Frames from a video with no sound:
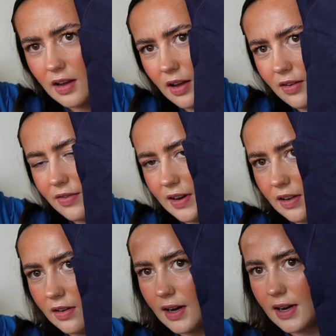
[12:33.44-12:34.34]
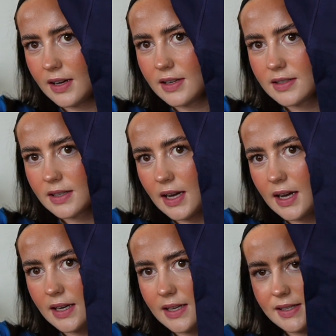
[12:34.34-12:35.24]
Hopefully you guys
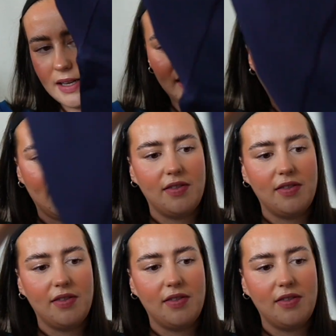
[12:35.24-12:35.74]
can see that.